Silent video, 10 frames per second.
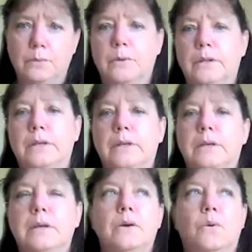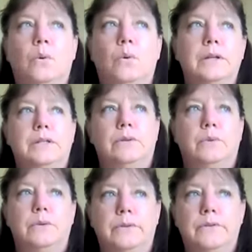really want to do with
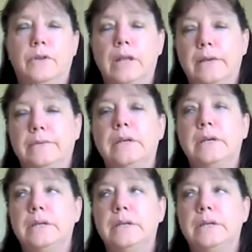the rest of our lives.